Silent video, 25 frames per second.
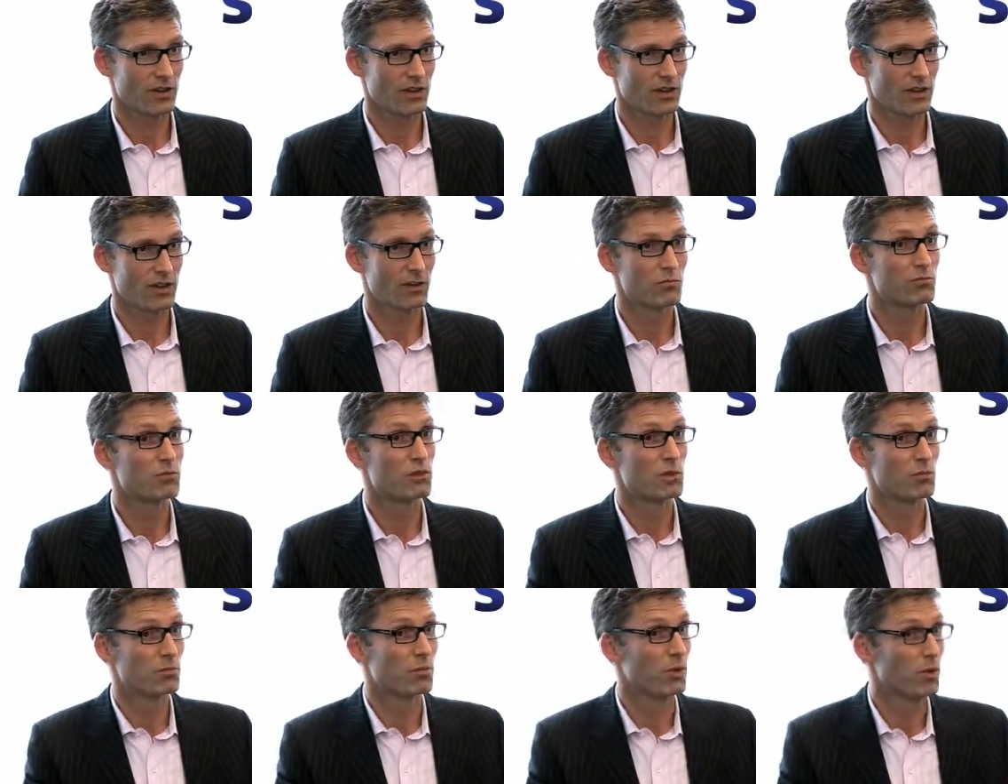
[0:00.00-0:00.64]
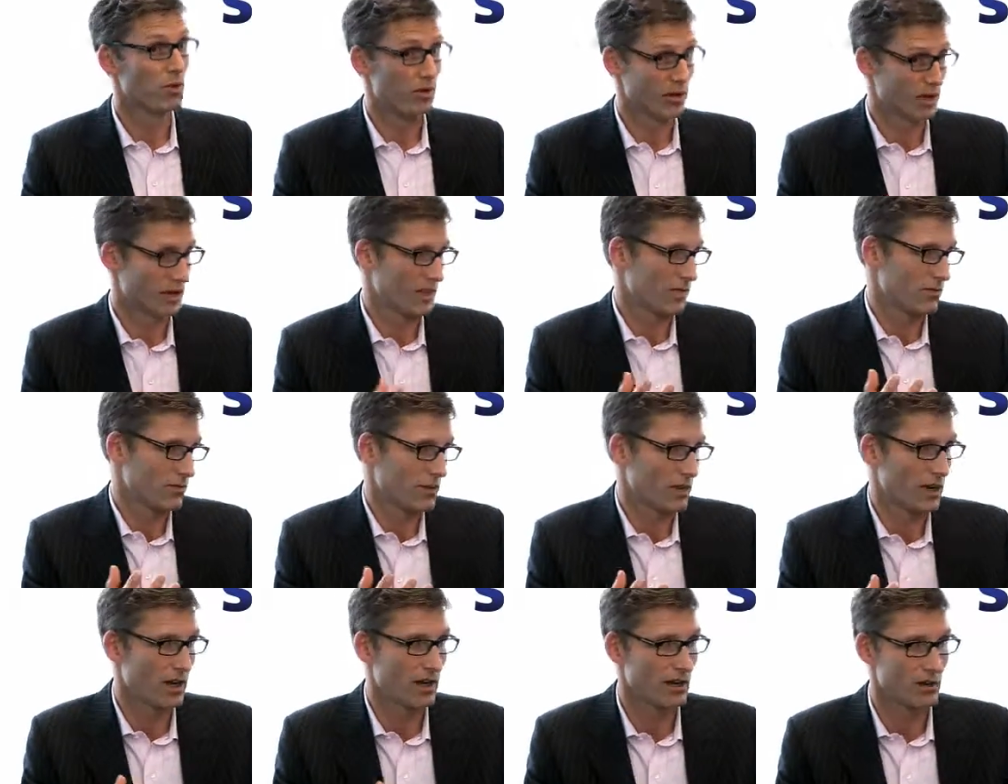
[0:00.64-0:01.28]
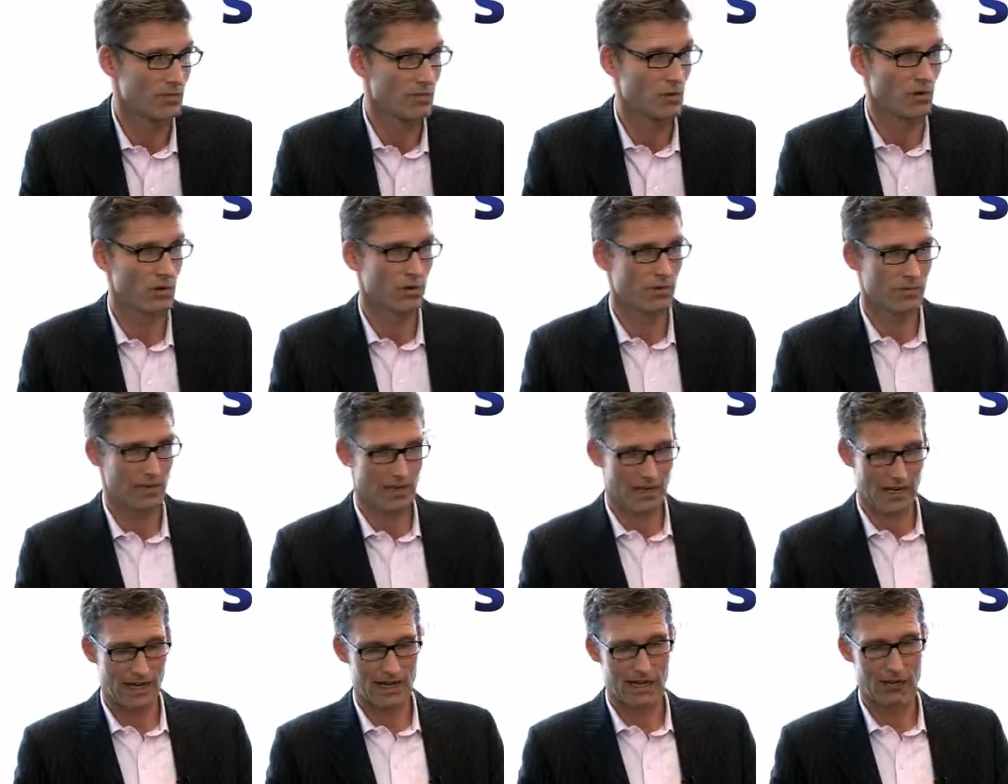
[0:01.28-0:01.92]
the, the boring, if you like, the boring
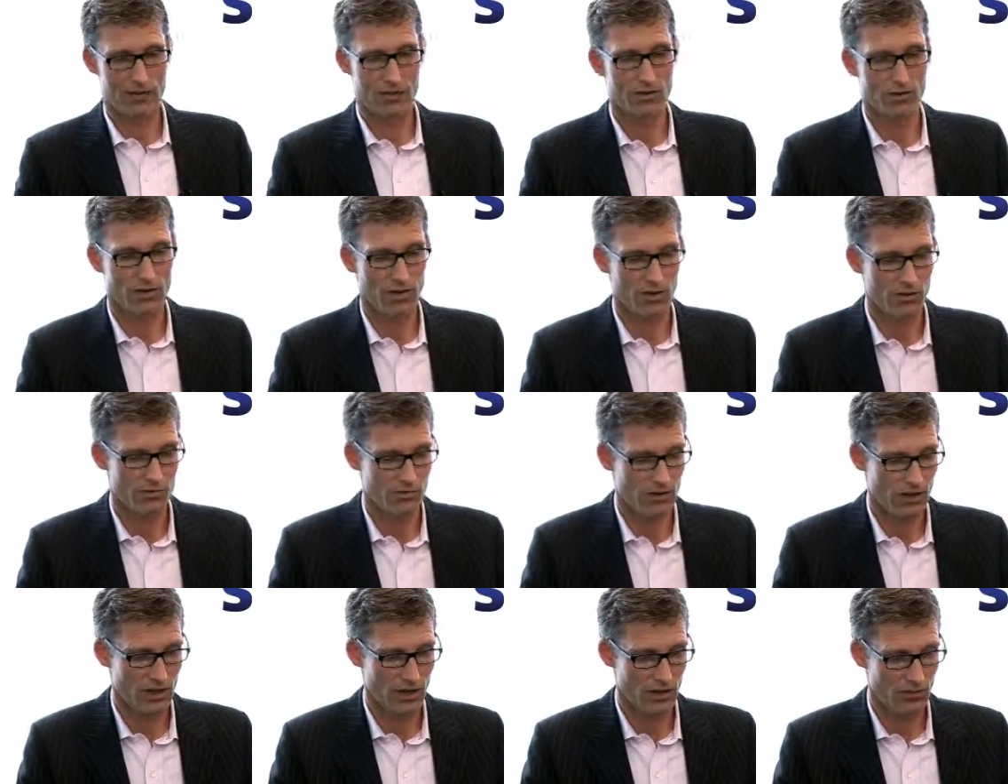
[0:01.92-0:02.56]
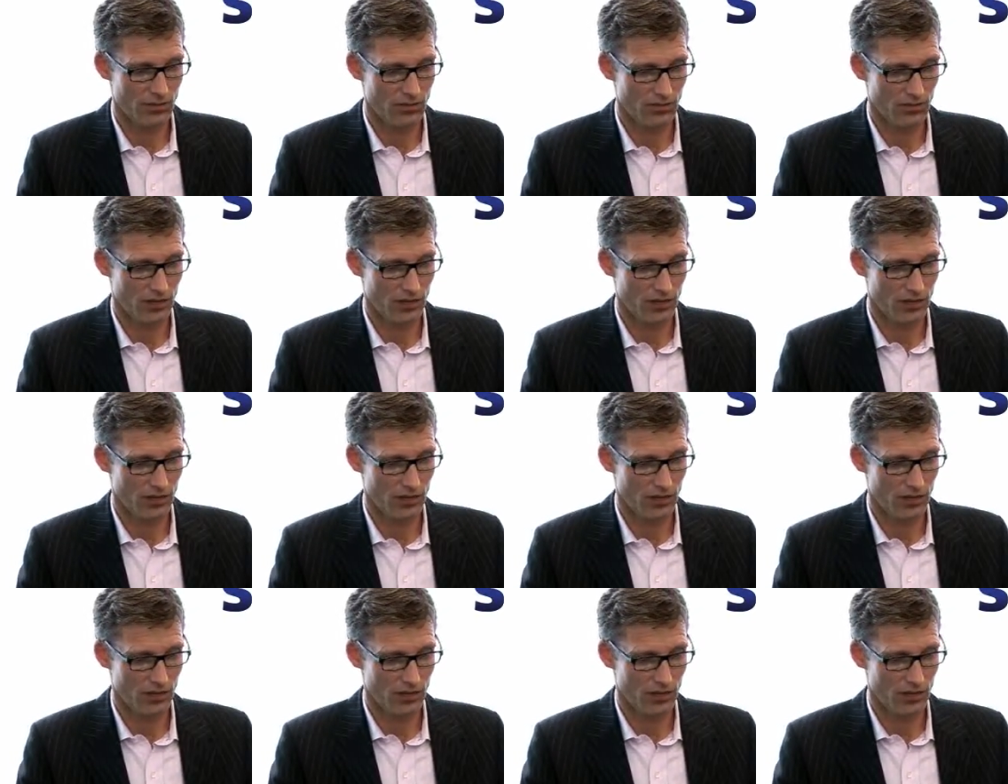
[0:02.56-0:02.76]
mechanics of, of